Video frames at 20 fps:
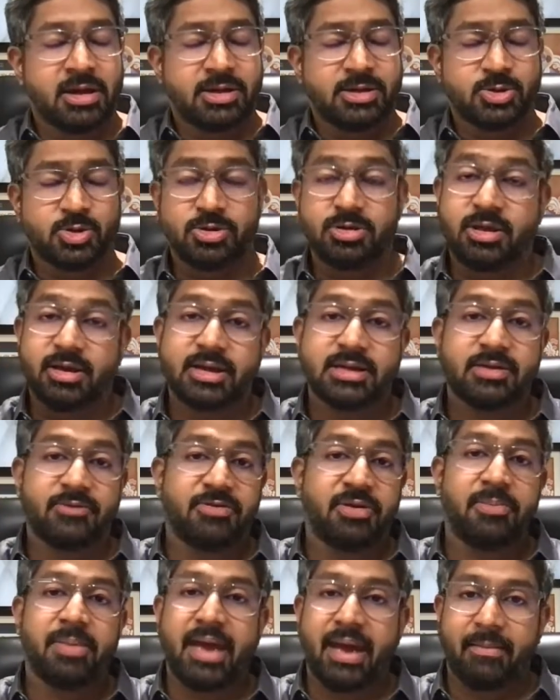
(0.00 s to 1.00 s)
so the thing is, if
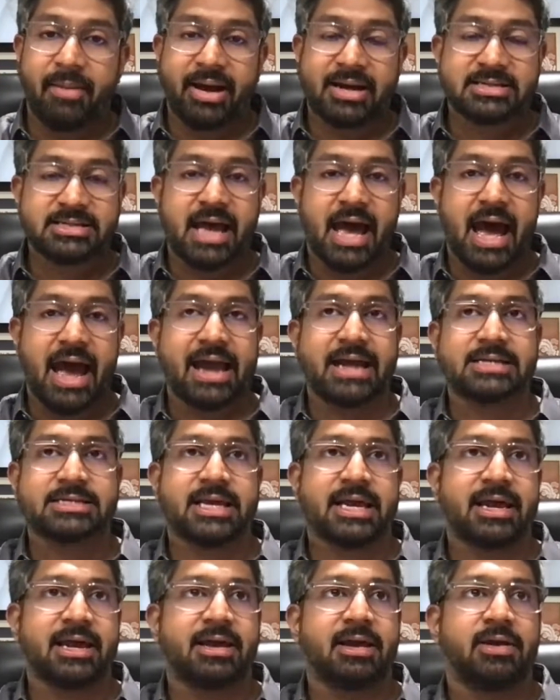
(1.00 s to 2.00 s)
the BMI is high,
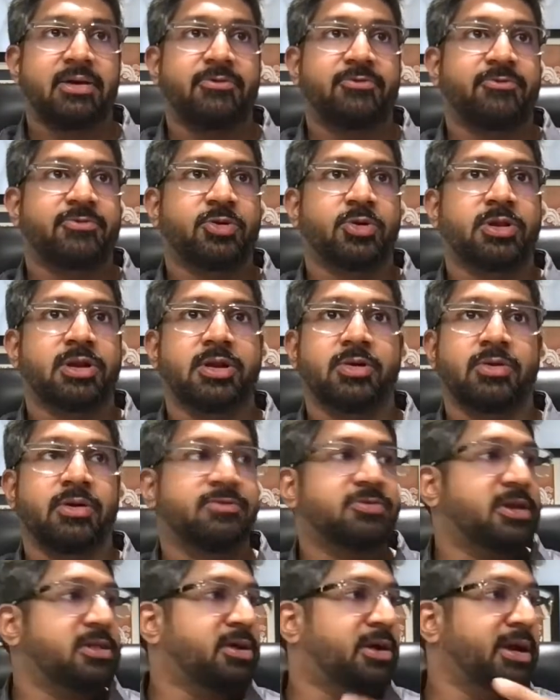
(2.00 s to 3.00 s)
say if to the tune of
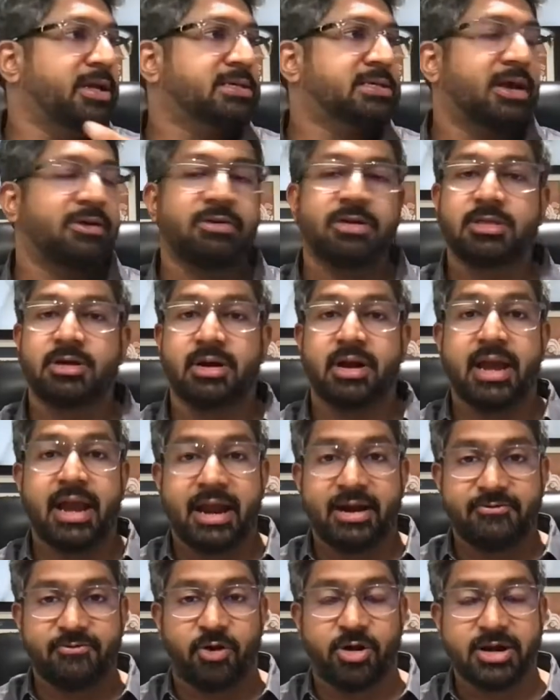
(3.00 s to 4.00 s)
say 37,
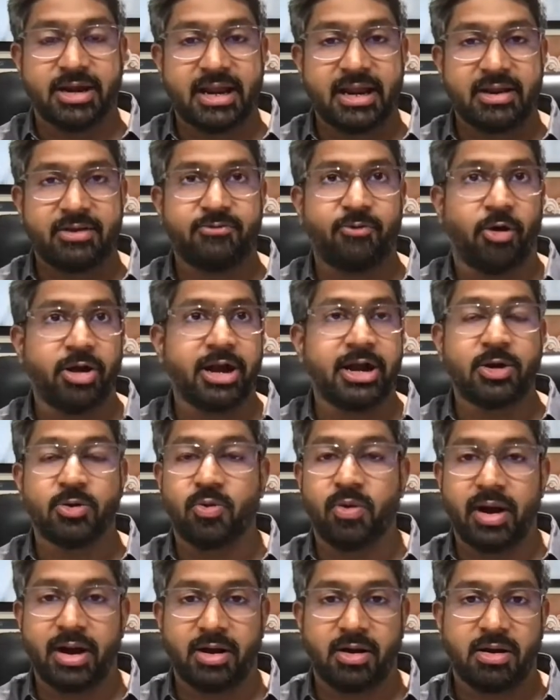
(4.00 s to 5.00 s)
38, 40, 42
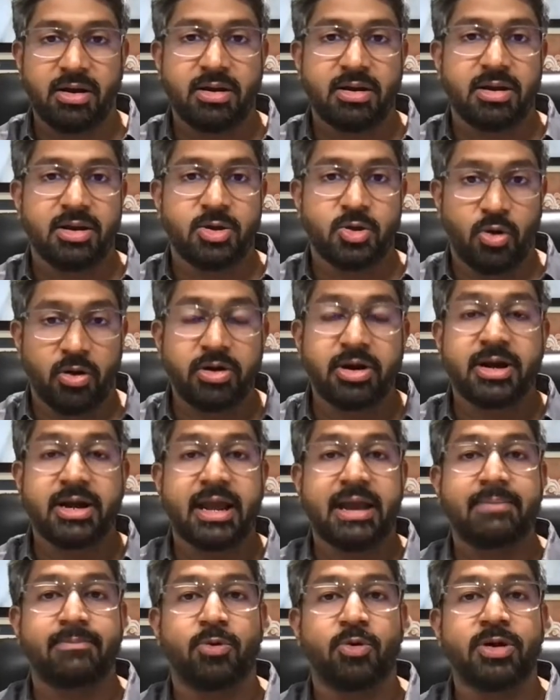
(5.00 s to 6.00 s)
and all, you're going to
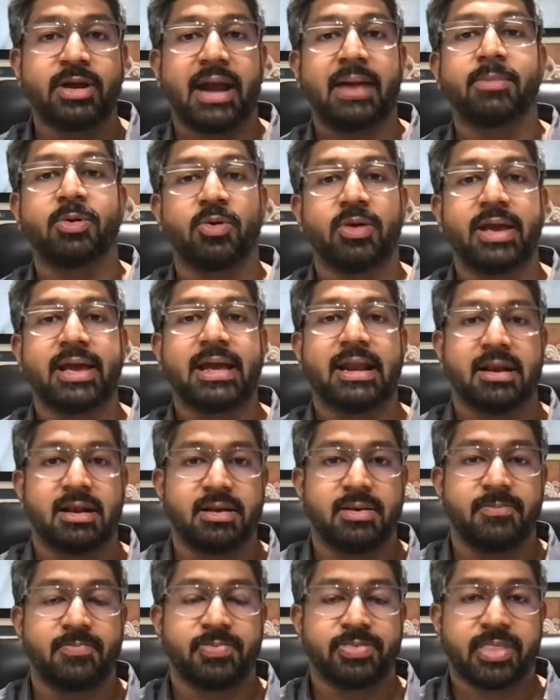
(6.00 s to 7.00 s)
take more time to heal.
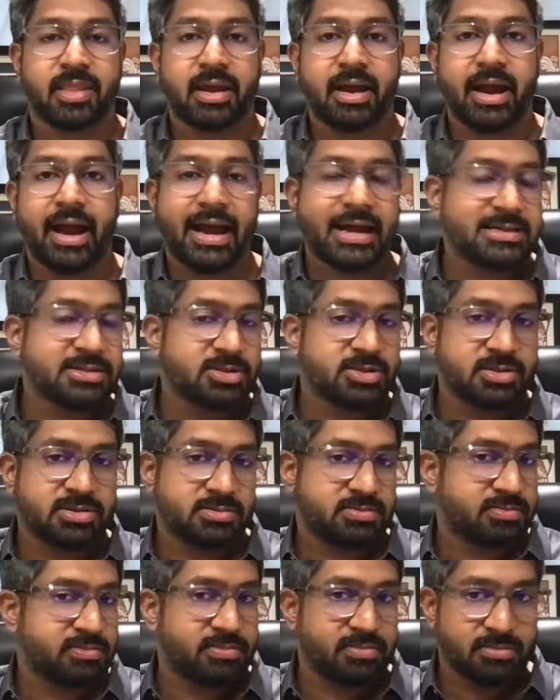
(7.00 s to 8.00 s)
As
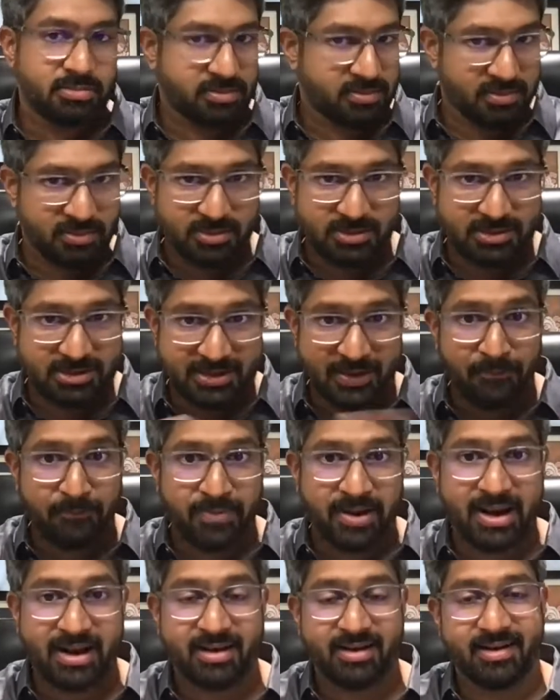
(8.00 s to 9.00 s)

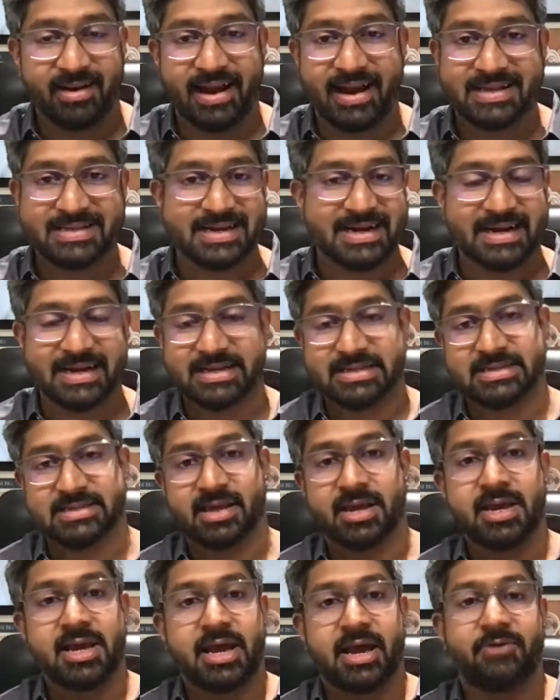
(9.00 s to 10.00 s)
simple as it is.
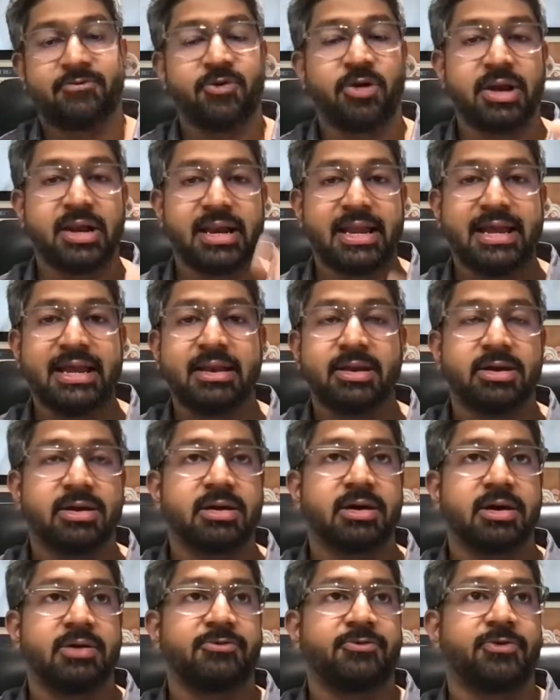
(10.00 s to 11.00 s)
If you're
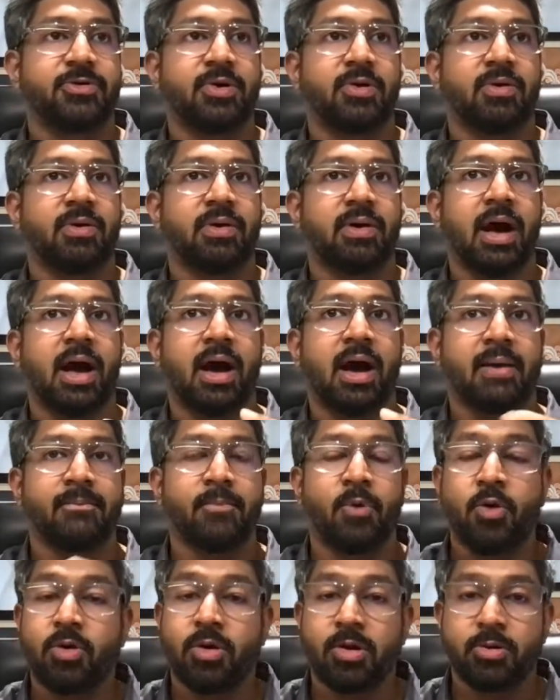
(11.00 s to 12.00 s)
leaner, if you're
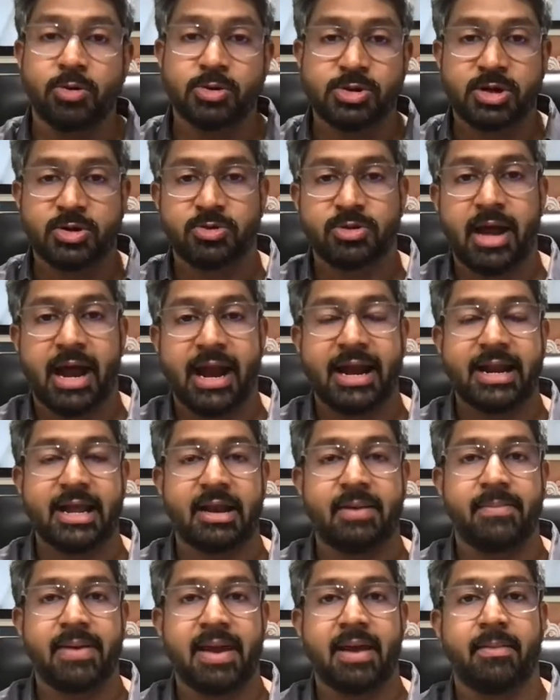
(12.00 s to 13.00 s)
more closer to the ideal
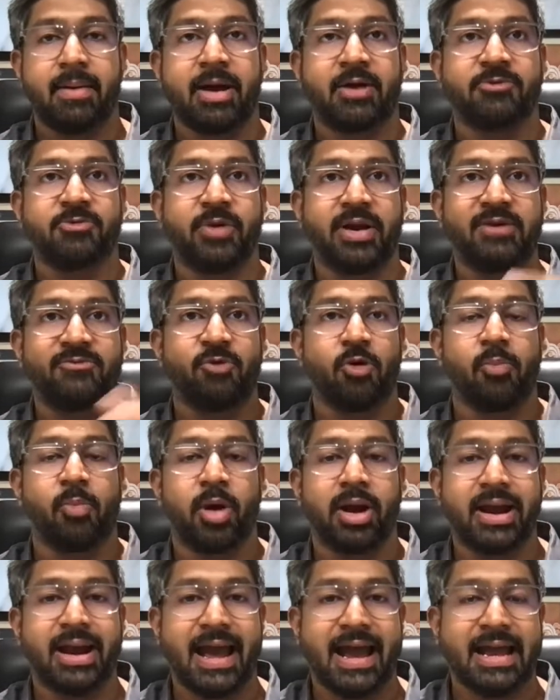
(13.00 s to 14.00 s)
BMI of
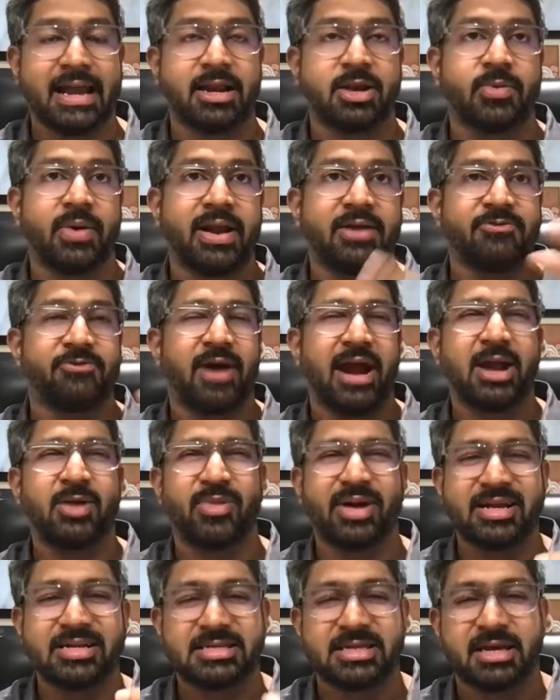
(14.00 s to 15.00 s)
24.9, 25,
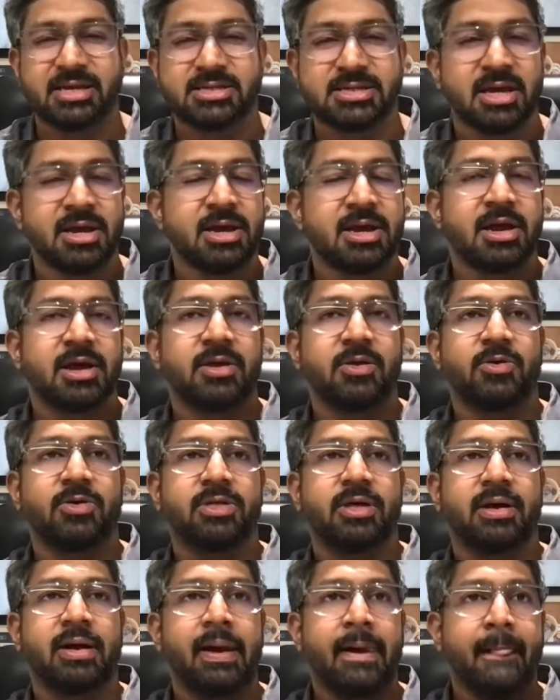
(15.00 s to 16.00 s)
26,
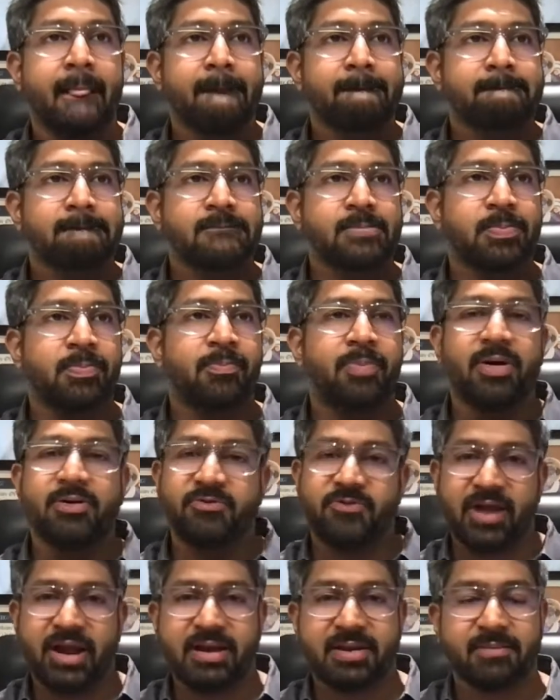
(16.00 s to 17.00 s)
the
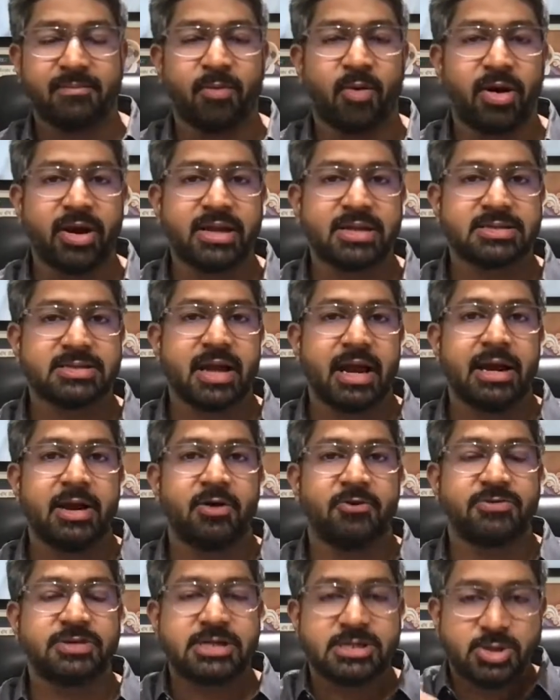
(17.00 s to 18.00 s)
perfect bodies kind
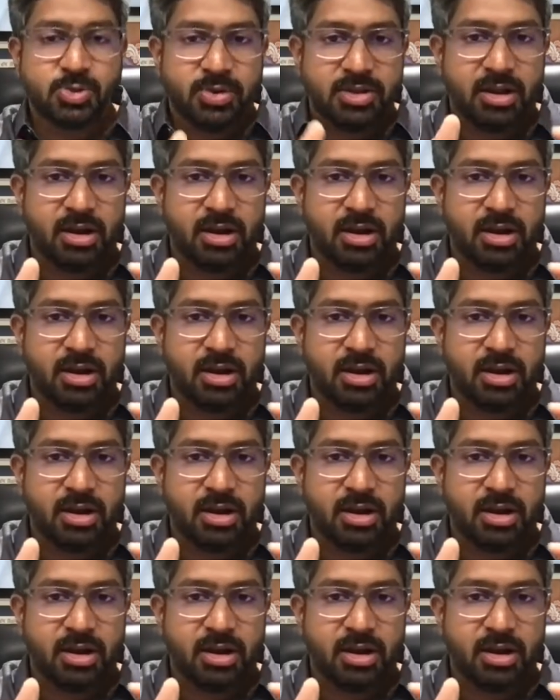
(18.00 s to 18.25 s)
of just with